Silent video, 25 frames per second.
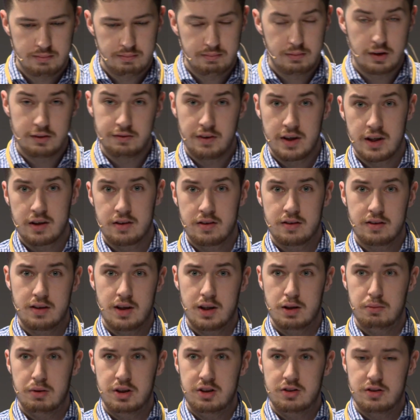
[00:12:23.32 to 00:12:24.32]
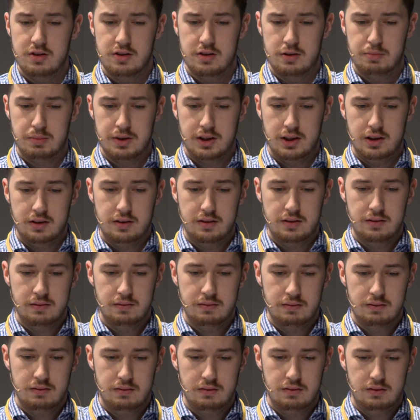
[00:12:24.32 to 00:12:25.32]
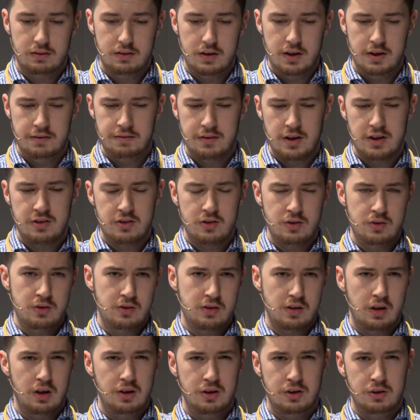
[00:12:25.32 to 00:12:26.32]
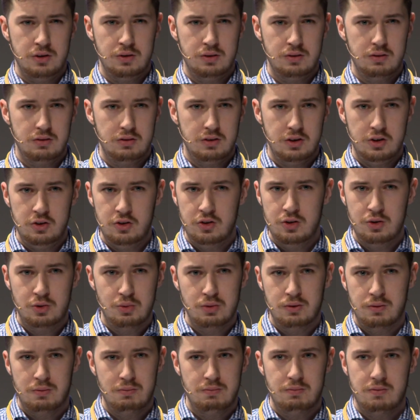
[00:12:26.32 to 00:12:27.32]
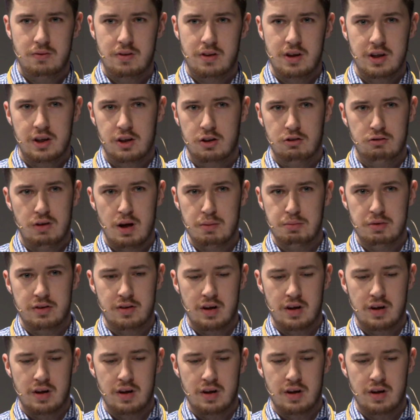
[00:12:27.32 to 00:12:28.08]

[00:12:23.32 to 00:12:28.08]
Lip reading: Perfect animation speeds. If they're too slow, users will think your app is